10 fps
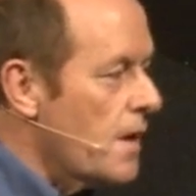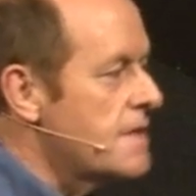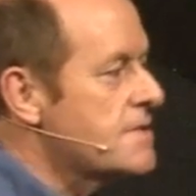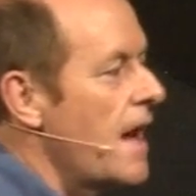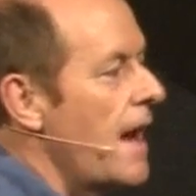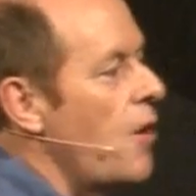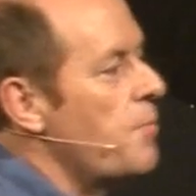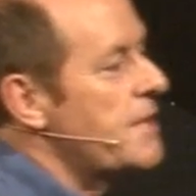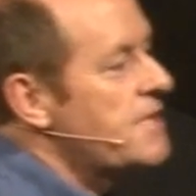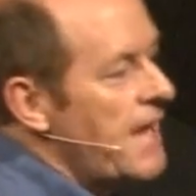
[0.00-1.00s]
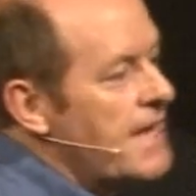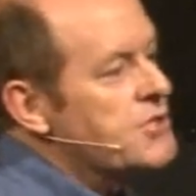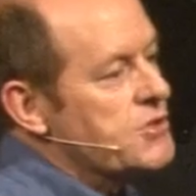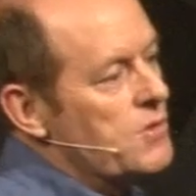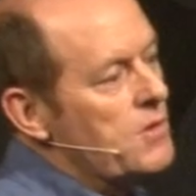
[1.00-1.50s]
is our
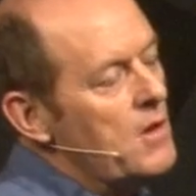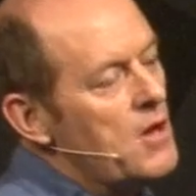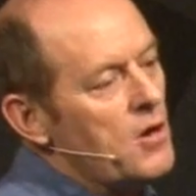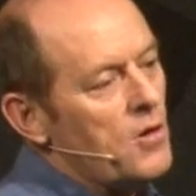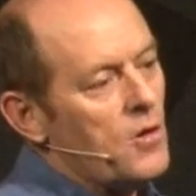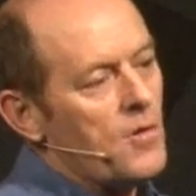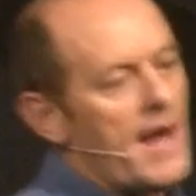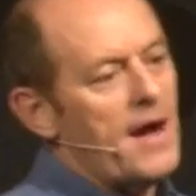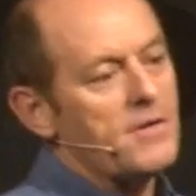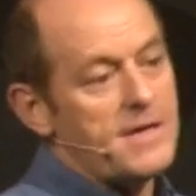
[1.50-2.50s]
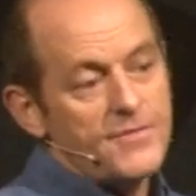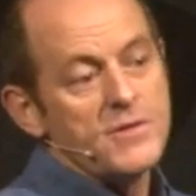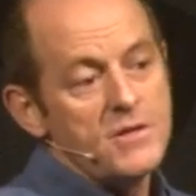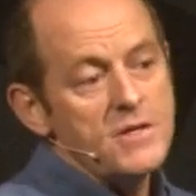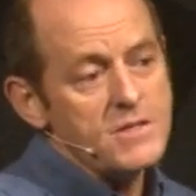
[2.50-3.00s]
potential or our
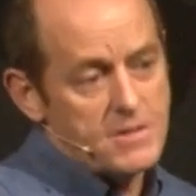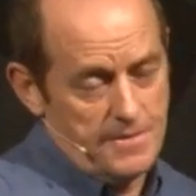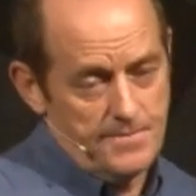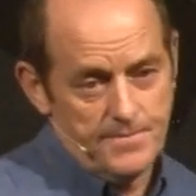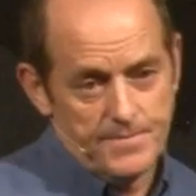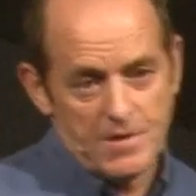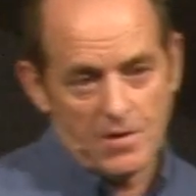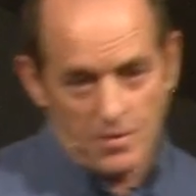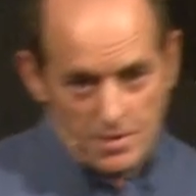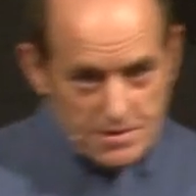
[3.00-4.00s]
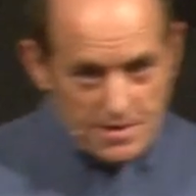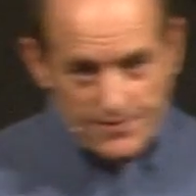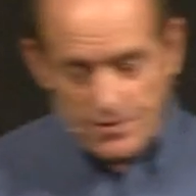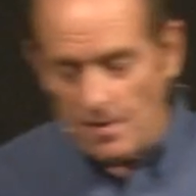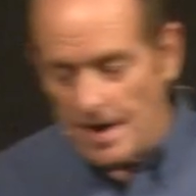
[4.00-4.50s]
giftedness. So God's
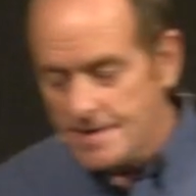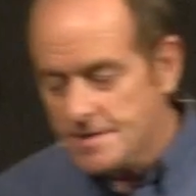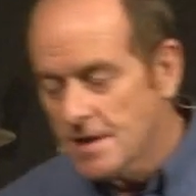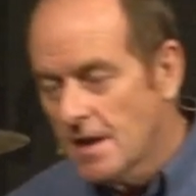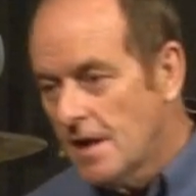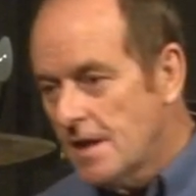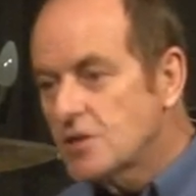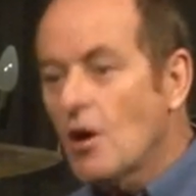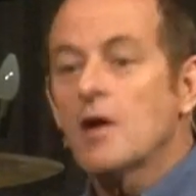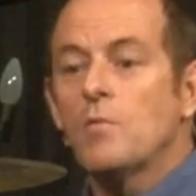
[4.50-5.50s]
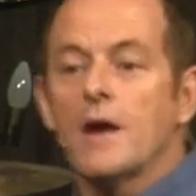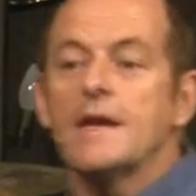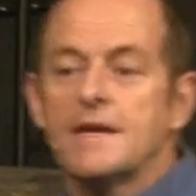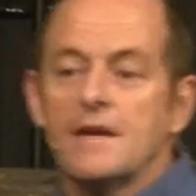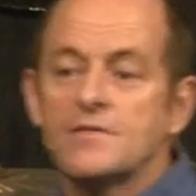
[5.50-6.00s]
gift to us is kind of what
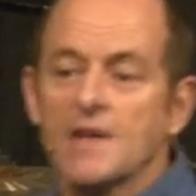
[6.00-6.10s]
He gives